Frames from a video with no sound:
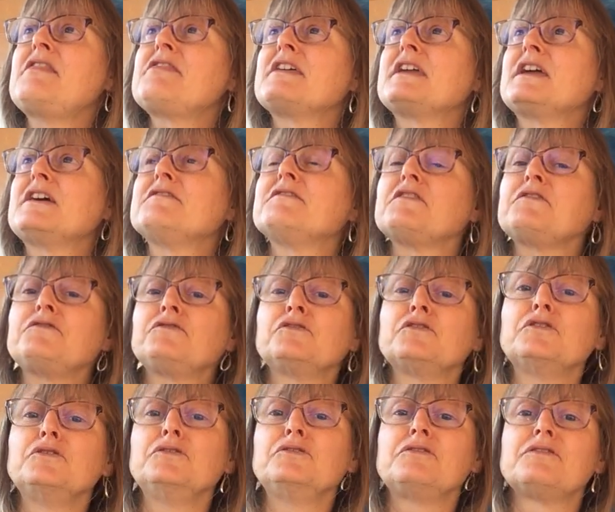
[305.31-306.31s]
think of a
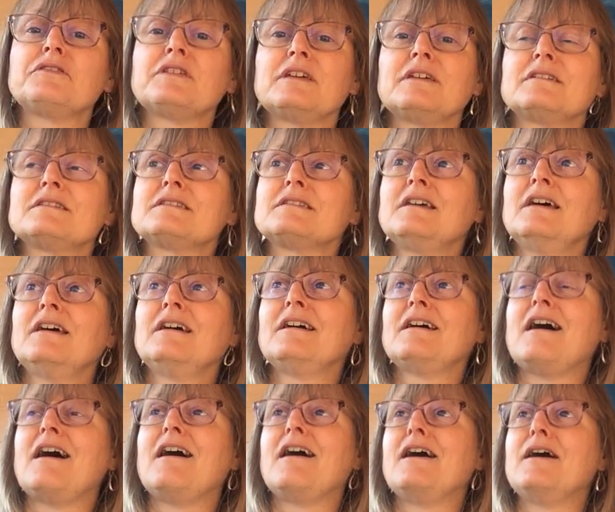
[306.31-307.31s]
food that
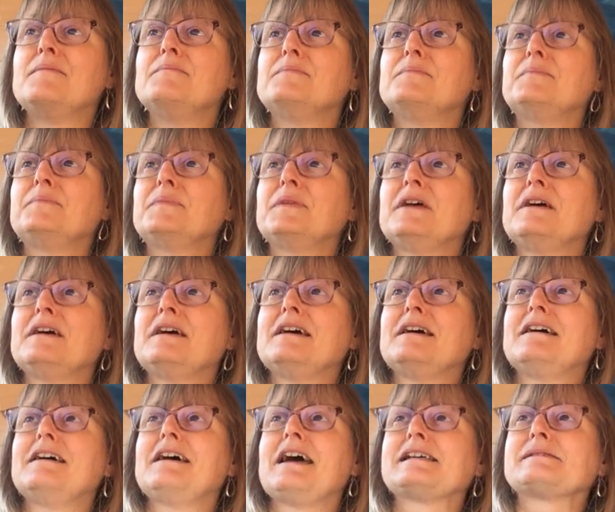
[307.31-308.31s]

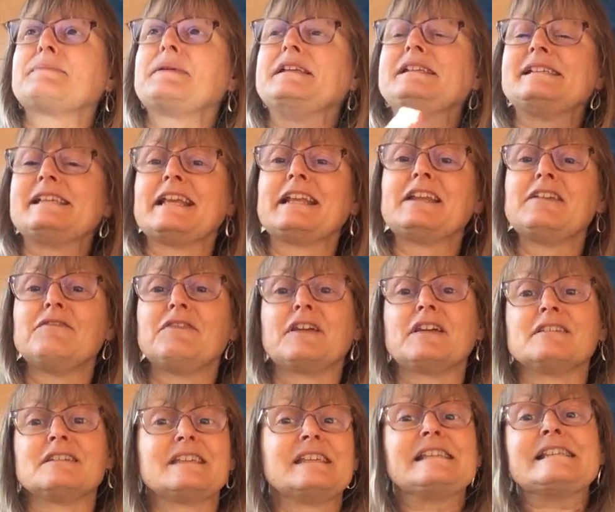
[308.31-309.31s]
has been
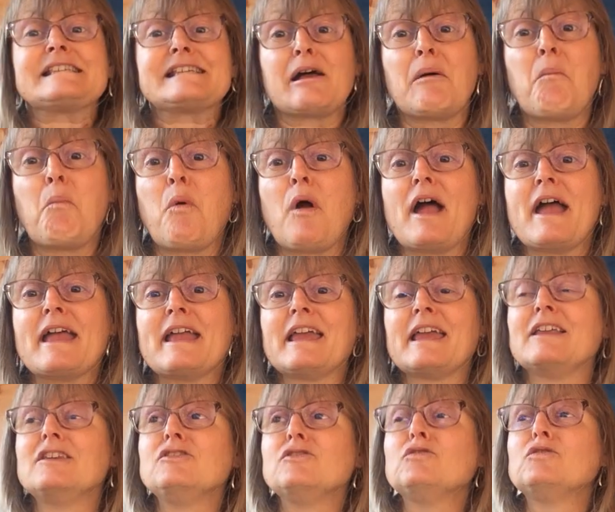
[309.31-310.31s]
significant in some way
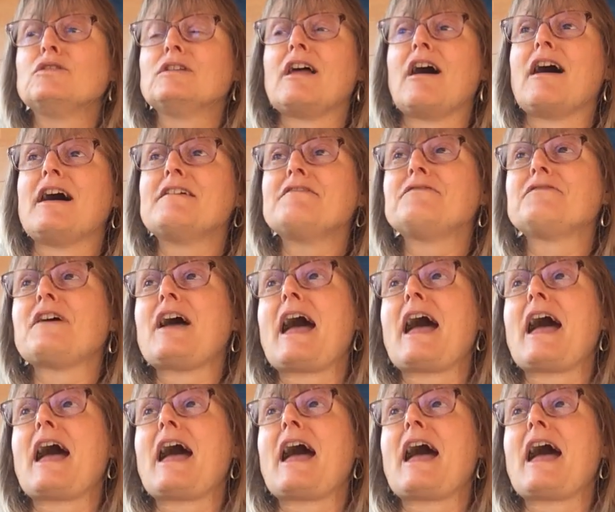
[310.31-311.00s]
in your life